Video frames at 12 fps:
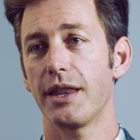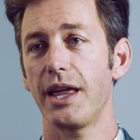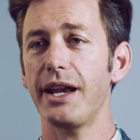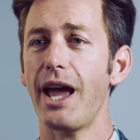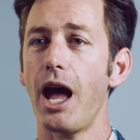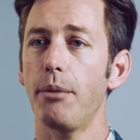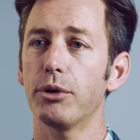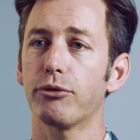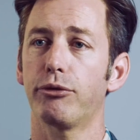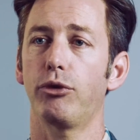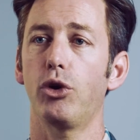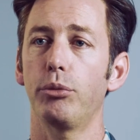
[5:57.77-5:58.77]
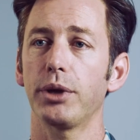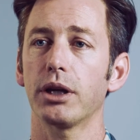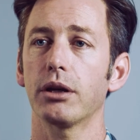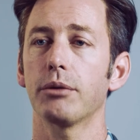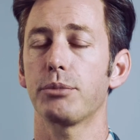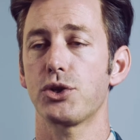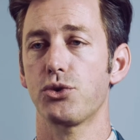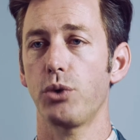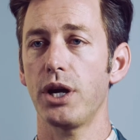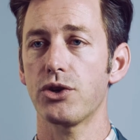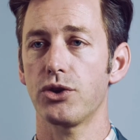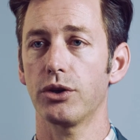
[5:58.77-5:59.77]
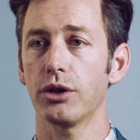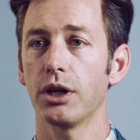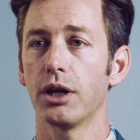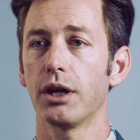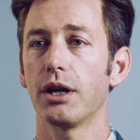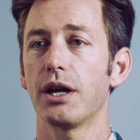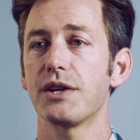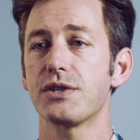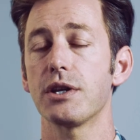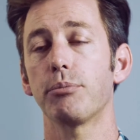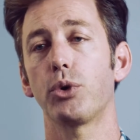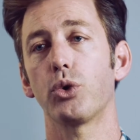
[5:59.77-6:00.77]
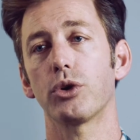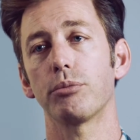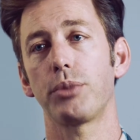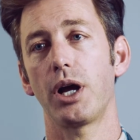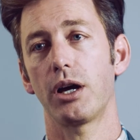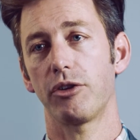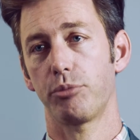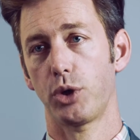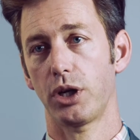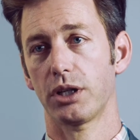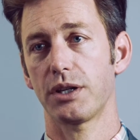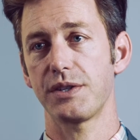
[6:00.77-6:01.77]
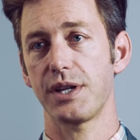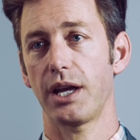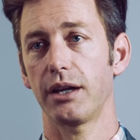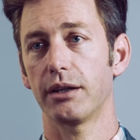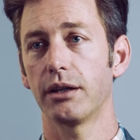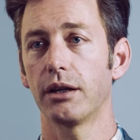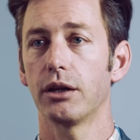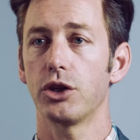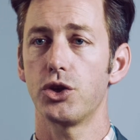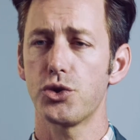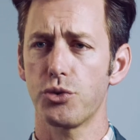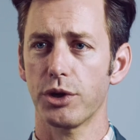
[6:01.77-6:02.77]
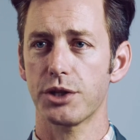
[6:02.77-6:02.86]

That habit-forming persuasion is an important part of product design, user